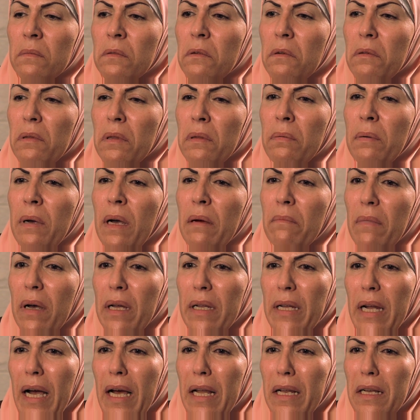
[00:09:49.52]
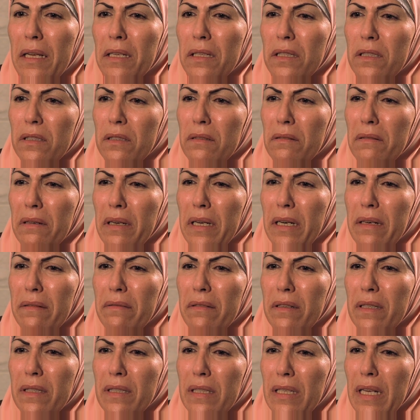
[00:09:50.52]
with Muhammad Ali,
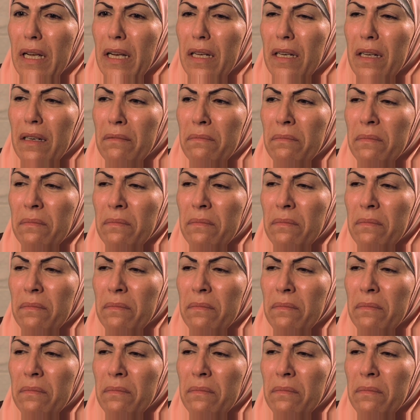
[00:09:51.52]
Zuhair and Zainab,